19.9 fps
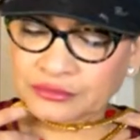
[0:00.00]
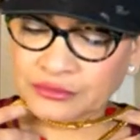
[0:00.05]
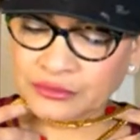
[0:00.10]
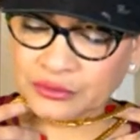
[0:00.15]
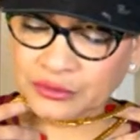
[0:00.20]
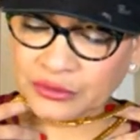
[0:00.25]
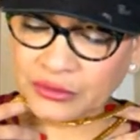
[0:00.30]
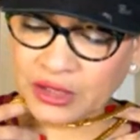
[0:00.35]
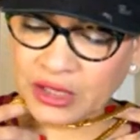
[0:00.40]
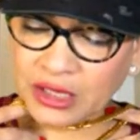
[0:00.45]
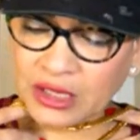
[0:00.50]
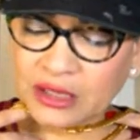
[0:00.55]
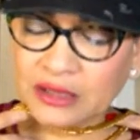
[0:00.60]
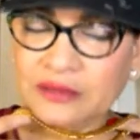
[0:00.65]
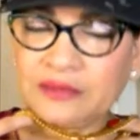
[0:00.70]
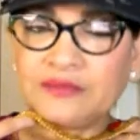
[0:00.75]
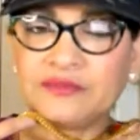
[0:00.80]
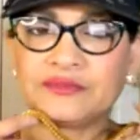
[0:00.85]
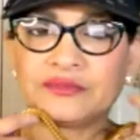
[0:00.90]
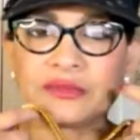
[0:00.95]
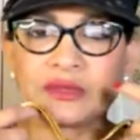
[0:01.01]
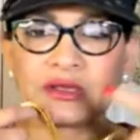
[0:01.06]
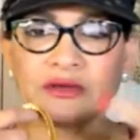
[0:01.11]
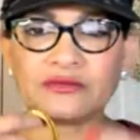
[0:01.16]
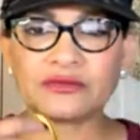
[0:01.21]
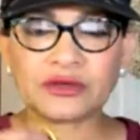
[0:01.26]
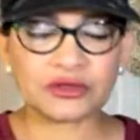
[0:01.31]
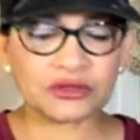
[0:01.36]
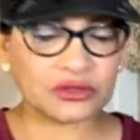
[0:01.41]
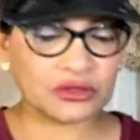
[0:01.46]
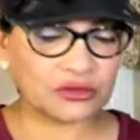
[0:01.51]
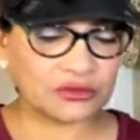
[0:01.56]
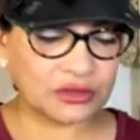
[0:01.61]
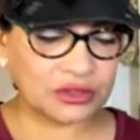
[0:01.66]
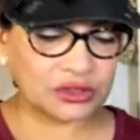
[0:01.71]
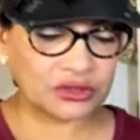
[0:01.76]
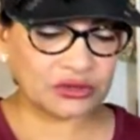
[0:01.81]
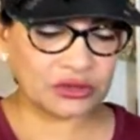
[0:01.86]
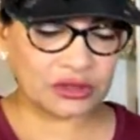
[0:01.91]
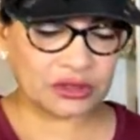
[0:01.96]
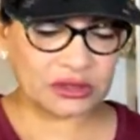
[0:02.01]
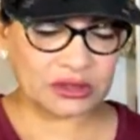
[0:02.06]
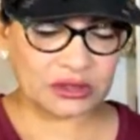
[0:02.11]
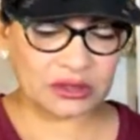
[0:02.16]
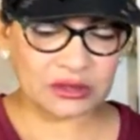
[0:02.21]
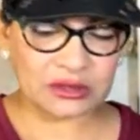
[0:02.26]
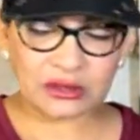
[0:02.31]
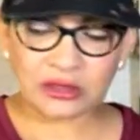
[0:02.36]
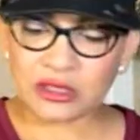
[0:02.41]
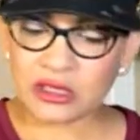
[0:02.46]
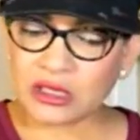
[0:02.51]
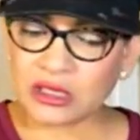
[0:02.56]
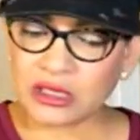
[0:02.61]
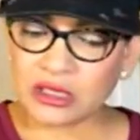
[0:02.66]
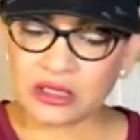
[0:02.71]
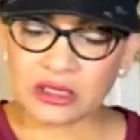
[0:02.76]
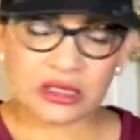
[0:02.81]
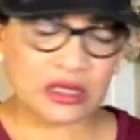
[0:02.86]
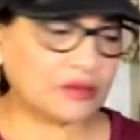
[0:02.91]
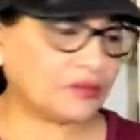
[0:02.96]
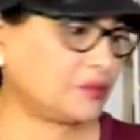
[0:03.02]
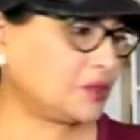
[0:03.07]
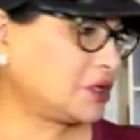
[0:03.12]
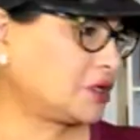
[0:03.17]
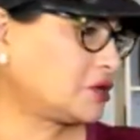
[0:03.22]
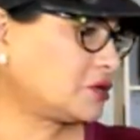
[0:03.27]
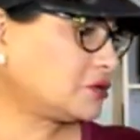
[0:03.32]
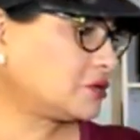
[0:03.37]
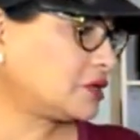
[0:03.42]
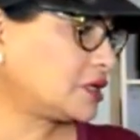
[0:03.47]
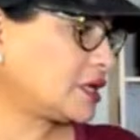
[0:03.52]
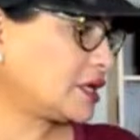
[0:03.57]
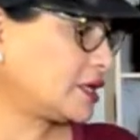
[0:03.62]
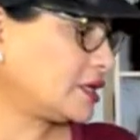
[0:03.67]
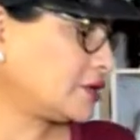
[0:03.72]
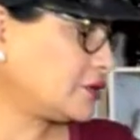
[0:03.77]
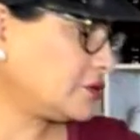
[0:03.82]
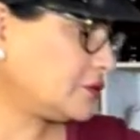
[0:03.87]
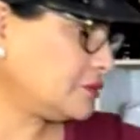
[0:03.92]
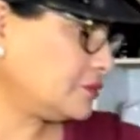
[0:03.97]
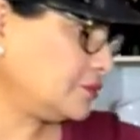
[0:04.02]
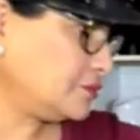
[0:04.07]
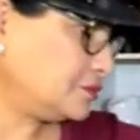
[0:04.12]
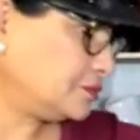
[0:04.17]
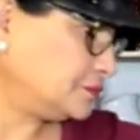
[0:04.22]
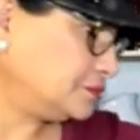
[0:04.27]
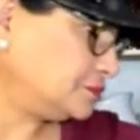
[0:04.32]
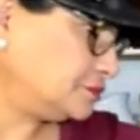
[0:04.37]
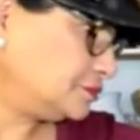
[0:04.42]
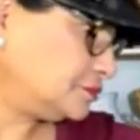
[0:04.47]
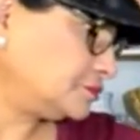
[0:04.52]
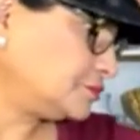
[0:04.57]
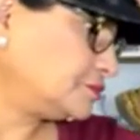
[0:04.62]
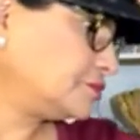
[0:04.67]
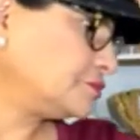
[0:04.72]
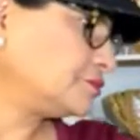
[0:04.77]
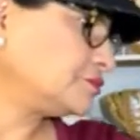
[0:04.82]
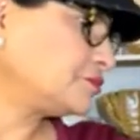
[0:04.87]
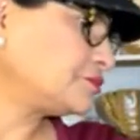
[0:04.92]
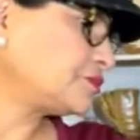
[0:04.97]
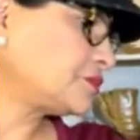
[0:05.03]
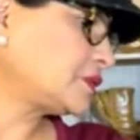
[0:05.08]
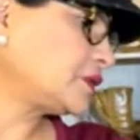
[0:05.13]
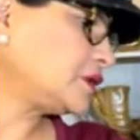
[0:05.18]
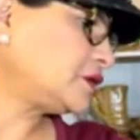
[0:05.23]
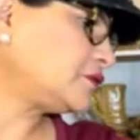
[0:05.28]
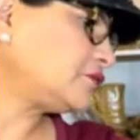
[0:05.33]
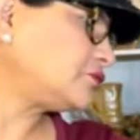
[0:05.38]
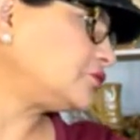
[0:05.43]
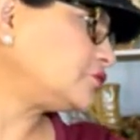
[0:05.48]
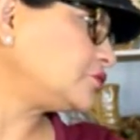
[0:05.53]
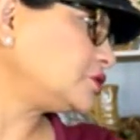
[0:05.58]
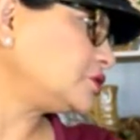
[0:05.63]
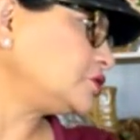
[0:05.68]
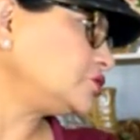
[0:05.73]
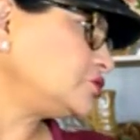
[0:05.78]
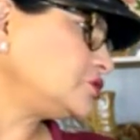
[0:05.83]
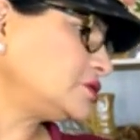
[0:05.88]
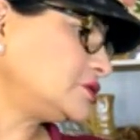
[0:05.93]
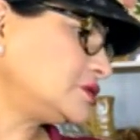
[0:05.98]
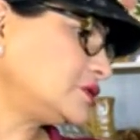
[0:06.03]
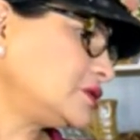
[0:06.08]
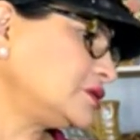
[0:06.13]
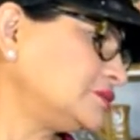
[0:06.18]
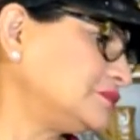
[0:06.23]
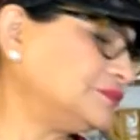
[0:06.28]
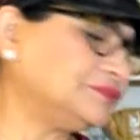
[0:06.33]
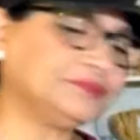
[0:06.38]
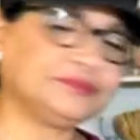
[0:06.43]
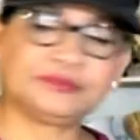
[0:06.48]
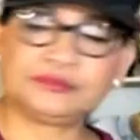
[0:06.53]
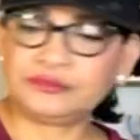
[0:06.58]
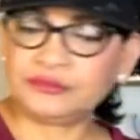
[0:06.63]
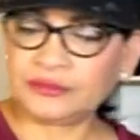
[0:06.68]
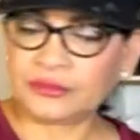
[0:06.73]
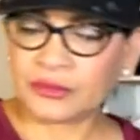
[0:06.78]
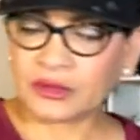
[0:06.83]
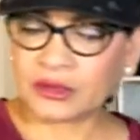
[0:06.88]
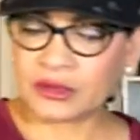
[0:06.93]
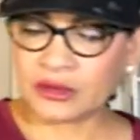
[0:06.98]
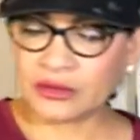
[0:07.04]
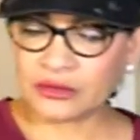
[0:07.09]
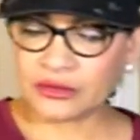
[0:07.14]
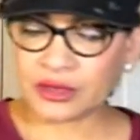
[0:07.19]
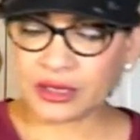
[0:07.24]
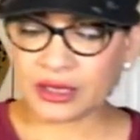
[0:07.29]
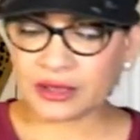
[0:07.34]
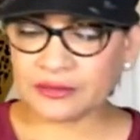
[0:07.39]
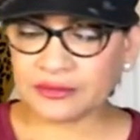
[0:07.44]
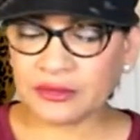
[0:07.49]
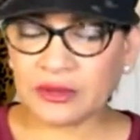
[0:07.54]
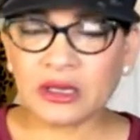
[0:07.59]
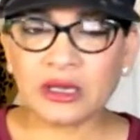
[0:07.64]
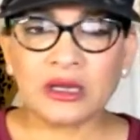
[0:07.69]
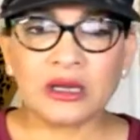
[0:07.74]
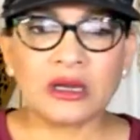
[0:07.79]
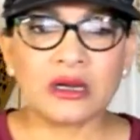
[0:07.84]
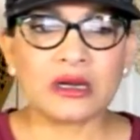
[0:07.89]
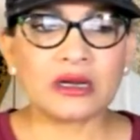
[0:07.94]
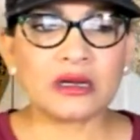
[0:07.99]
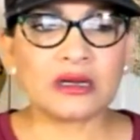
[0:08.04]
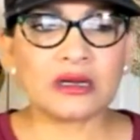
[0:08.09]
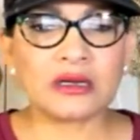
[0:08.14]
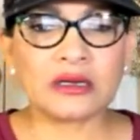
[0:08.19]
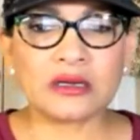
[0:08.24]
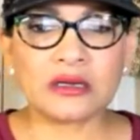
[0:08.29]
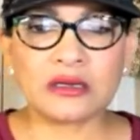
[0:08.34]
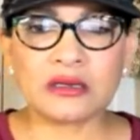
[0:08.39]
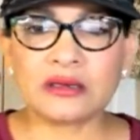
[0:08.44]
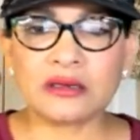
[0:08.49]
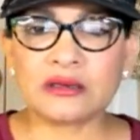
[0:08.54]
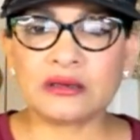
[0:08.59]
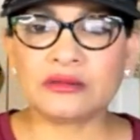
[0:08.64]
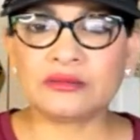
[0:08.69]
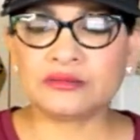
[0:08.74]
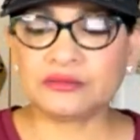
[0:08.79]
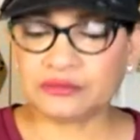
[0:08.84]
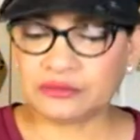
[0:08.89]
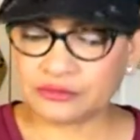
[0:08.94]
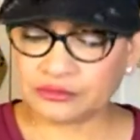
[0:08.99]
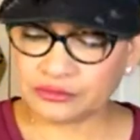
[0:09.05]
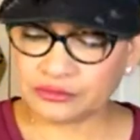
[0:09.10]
Okay, if there's no interest, let me know later if you're interested. Okay. Um,